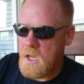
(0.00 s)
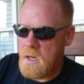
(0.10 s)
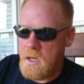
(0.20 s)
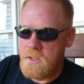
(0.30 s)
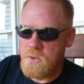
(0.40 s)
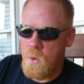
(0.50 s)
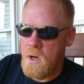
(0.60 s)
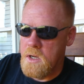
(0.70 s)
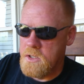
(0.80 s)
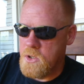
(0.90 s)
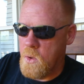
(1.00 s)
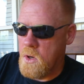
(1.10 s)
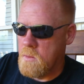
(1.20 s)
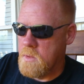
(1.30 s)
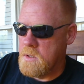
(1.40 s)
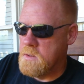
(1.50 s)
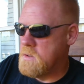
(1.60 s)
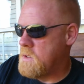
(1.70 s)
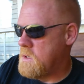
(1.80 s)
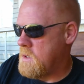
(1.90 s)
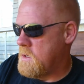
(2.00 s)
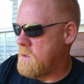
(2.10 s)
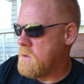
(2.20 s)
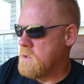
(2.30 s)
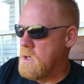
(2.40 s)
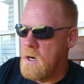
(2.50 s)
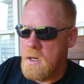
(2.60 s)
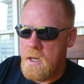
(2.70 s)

And I just really enjoy them. And LaDon